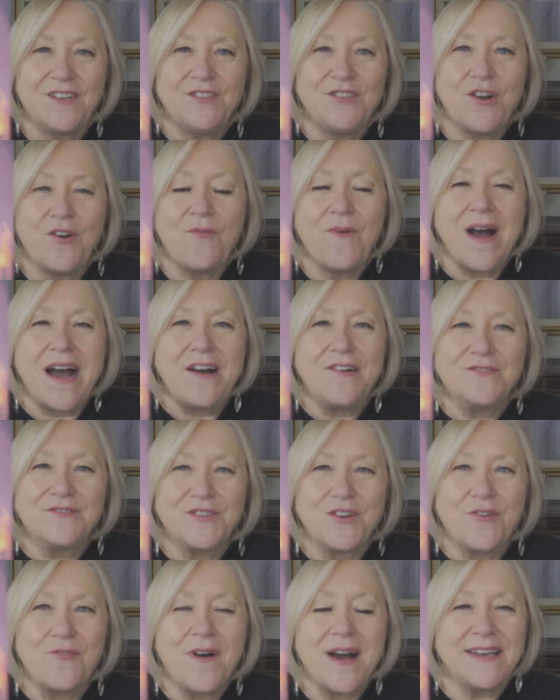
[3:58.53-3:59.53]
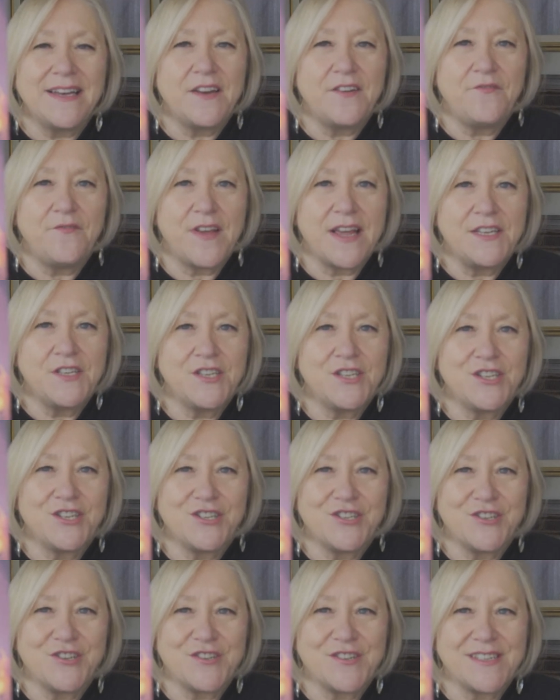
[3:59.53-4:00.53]
Go out, go on
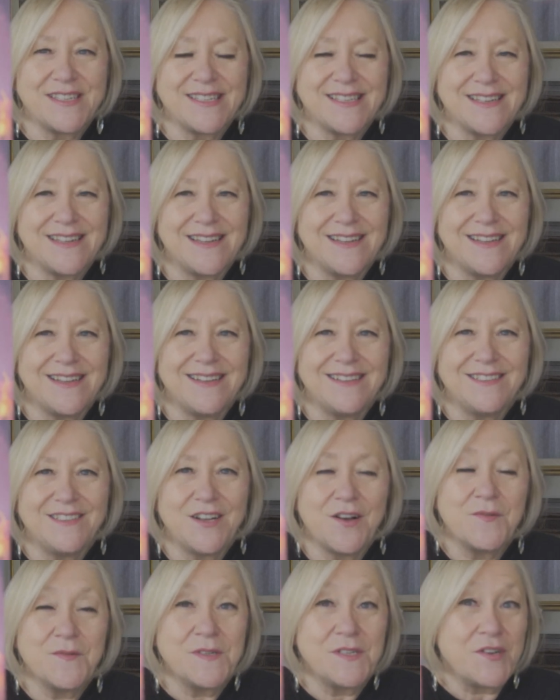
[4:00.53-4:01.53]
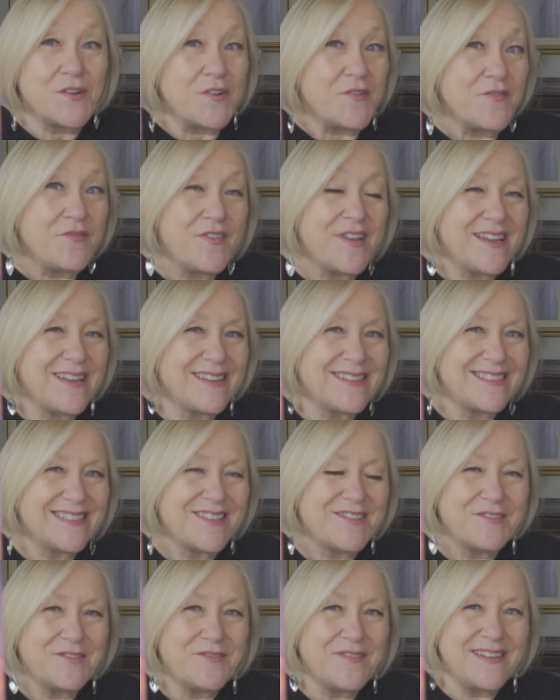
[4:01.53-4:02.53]
adventures, go surfing,
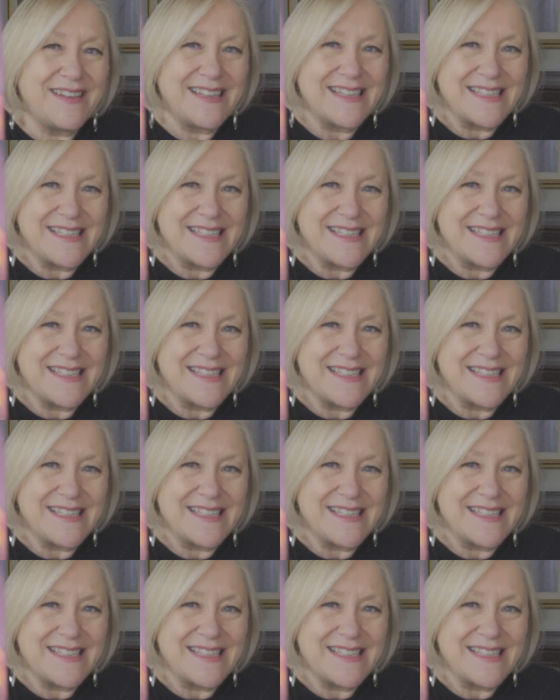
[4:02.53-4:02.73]
go to an